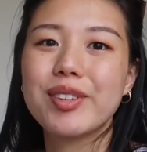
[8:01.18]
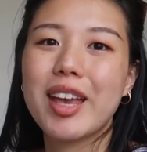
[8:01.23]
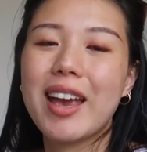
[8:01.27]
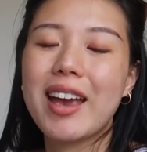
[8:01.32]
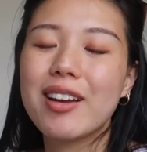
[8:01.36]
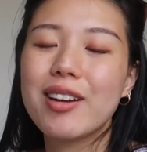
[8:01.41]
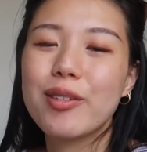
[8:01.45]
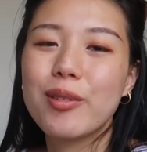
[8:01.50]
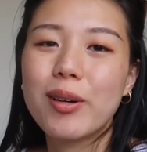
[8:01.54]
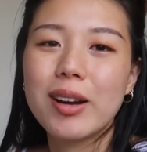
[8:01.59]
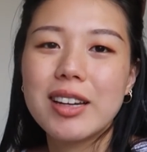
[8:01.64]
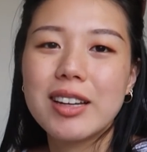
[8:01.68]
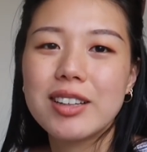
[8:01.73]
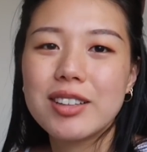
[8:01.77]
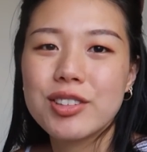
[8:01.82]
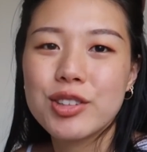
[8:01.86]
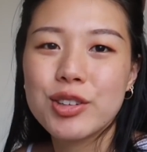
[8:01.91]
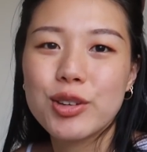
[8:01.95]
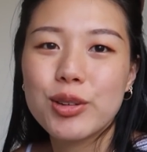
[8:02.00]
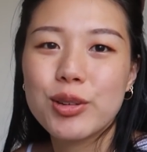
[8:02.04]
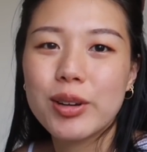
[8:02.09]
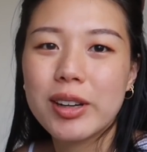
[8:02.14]
and wanted
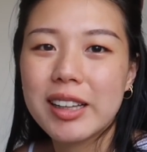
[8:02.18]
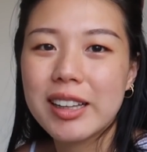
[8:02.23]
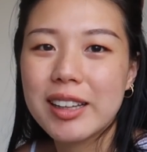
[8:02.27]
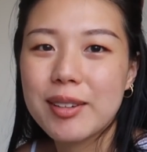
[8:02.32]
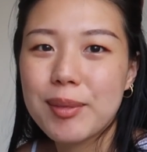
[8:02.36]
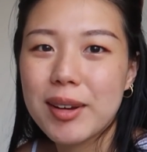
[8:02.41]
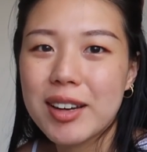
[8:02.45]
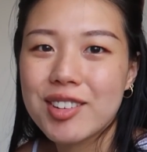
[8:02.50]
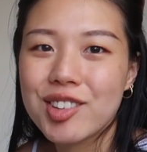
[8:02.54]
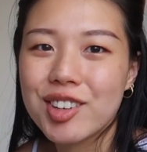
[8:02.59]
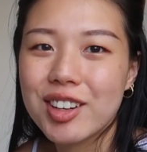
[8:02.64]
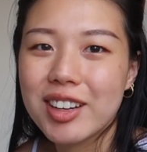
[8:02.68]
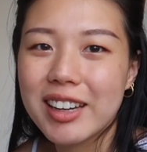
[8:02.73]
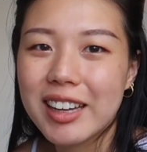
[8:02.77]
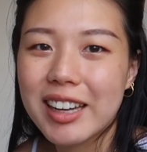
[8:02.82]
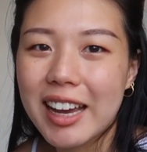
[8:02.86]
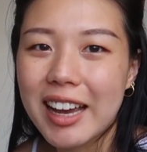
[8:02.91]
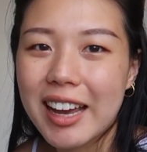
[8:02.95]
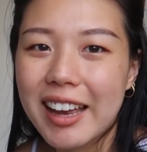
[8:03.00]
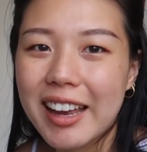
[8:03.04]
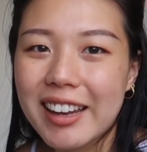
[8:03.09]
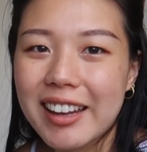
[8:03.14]
to quickly mention
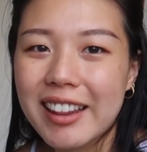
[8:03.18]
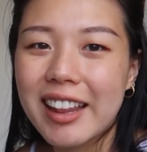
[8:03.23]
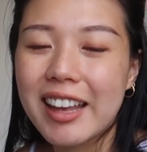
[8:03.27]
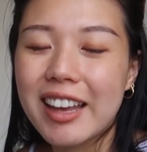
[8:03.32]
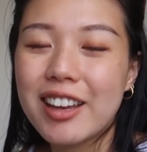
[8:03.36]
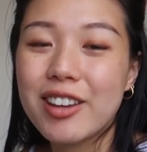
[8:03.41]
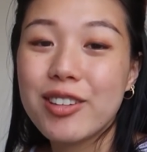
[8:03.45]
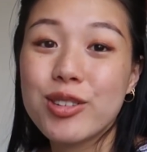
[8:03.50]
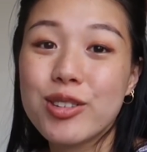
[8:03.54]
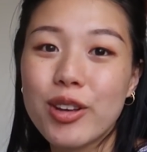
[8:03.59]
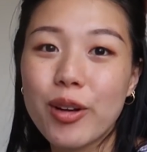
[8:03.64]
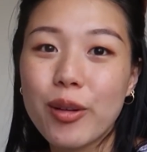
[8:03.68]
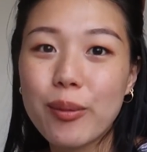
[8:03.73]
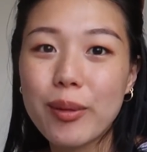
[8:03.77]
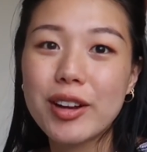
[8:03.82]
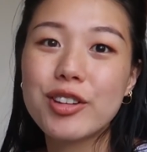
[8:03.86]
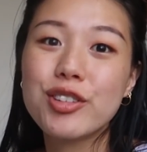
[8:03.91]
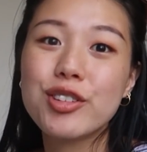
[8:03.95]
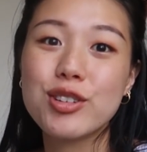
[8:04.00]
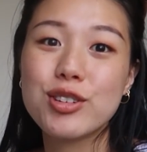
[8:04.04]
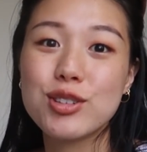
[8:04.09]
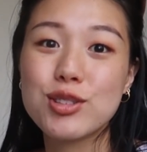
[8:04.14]
again, thank you so
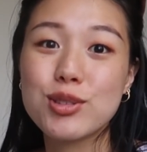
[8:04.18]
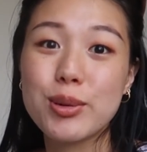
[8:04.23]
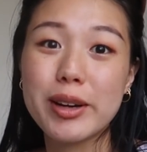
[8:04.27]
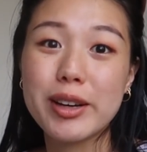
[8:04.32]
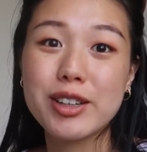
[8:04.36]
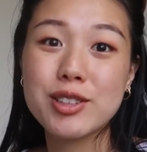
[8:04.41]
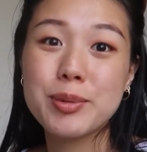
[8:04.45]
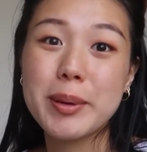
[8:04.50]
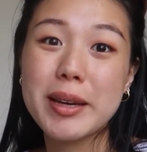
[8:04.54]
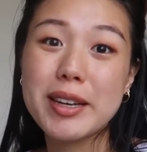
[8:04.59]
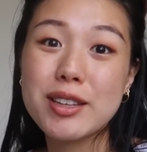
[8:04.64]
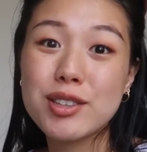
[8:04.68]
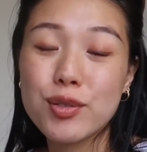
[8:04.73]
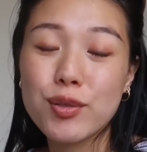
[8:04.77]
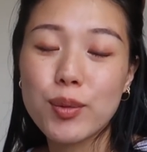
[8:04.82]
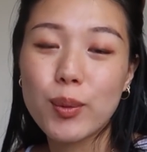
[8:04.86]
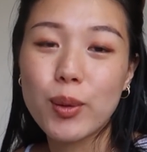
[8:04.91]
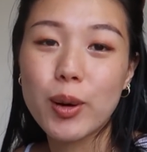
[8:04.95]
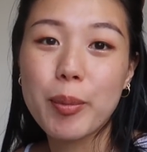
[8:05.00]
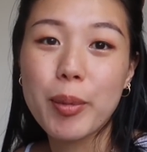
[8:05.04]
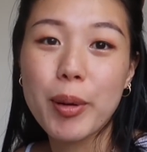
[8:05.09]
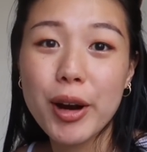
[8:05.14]
much to Squarespace
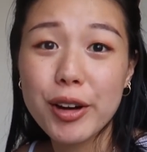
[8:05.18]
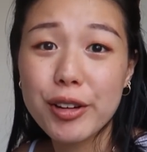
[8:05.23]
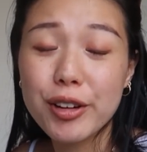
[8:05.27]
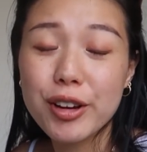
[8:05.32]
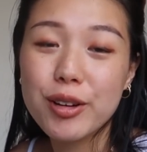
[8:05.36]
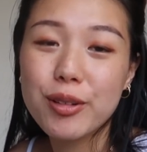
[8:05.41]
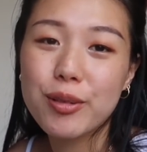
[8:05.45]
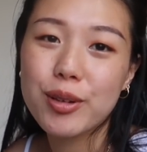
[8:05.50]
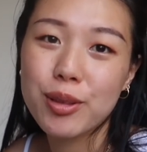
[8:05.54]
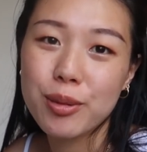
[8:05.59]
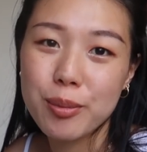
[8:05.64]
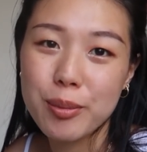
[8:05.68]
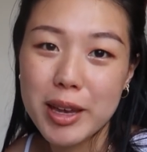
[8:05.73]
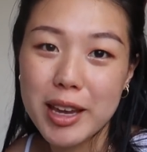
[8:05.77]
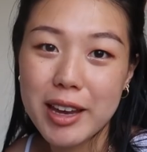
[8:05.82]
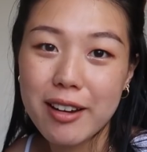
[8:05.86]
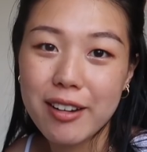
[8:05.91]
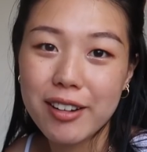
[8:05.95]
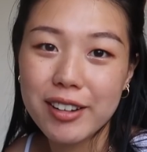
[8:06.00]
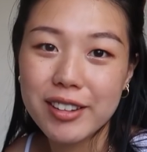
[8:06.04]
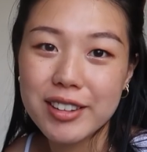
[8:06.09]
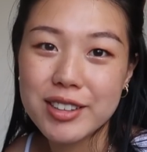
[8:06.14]
for partnering with me
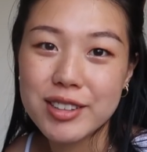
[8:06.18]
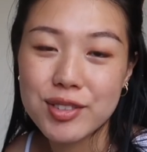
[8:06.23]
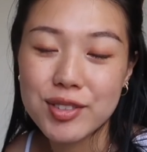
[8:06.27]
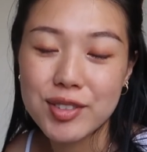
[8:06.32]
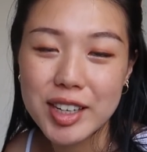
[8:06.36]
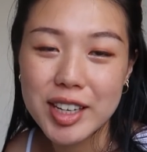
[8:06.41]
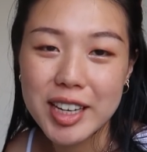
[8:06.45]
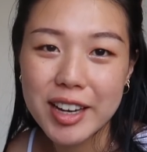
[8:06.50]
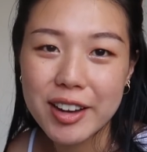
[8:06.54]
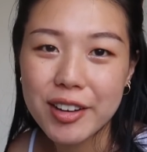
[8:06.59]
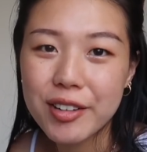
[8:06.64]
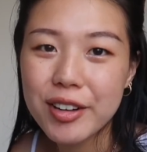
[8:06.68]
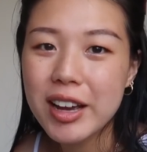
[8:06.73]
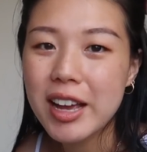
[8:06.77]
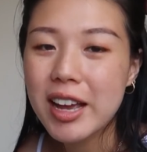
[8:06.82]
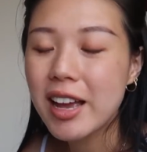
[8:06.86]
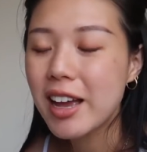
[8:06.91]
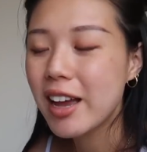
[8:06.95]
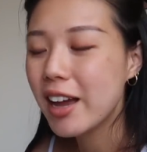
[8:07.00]
on this video.